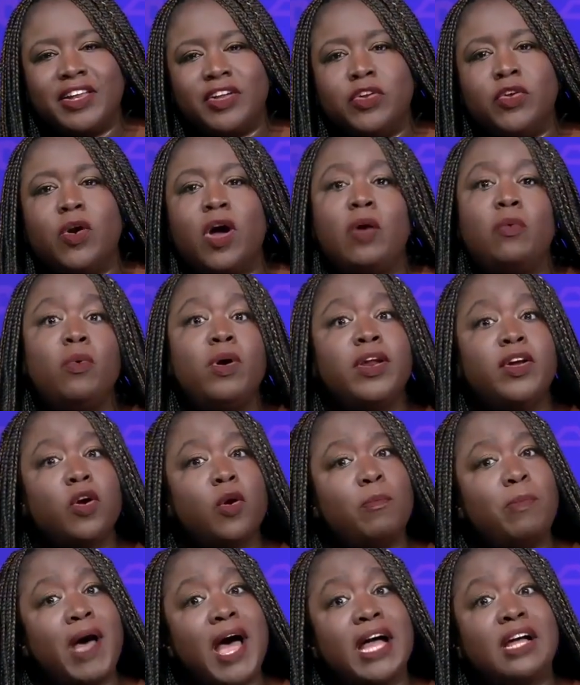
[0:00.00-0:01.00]
You know, I want to go
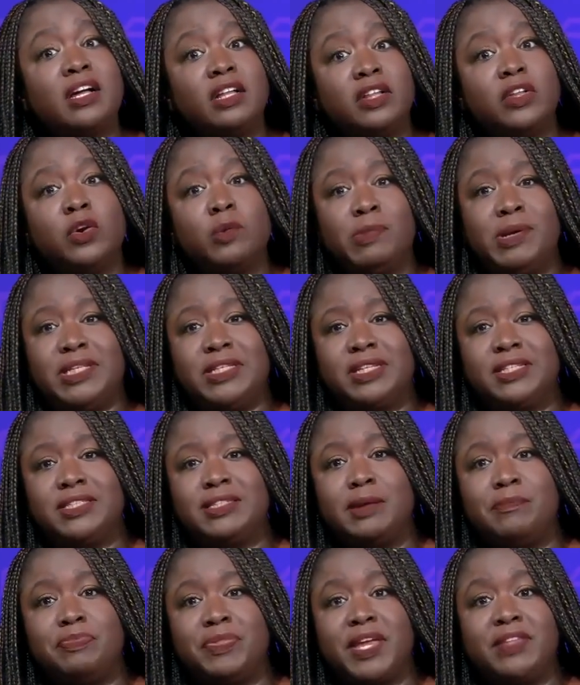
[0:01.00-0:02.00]
back a little bit to
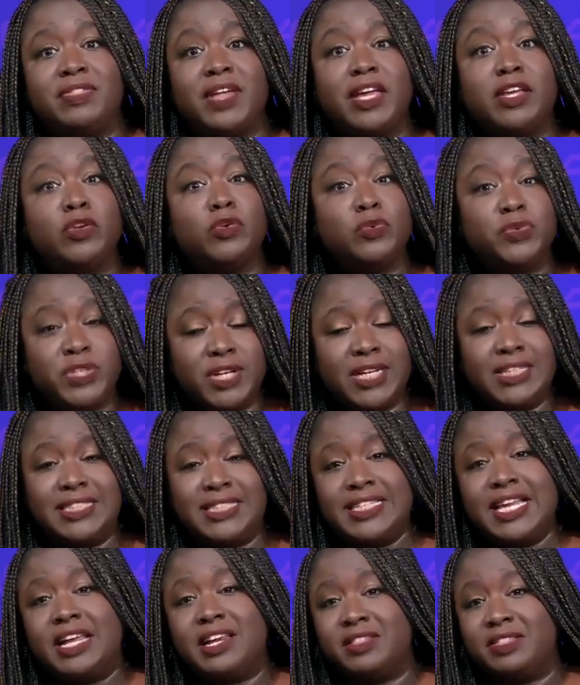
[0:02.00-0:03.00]
something that you just
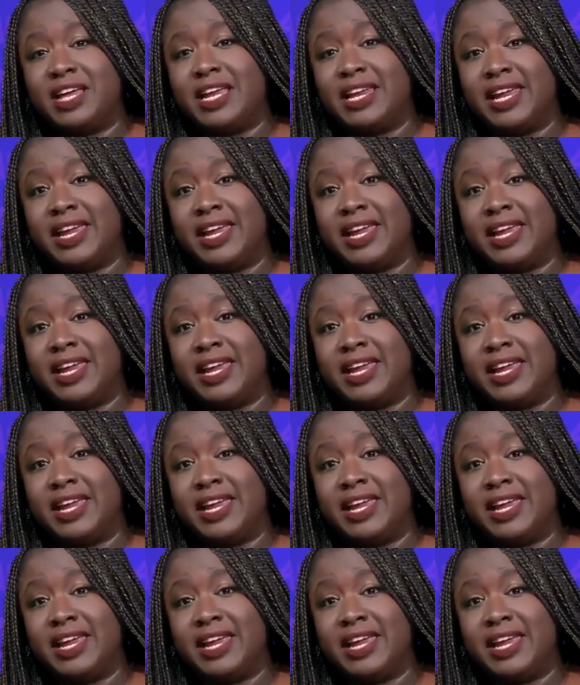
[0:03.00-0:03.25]
said in that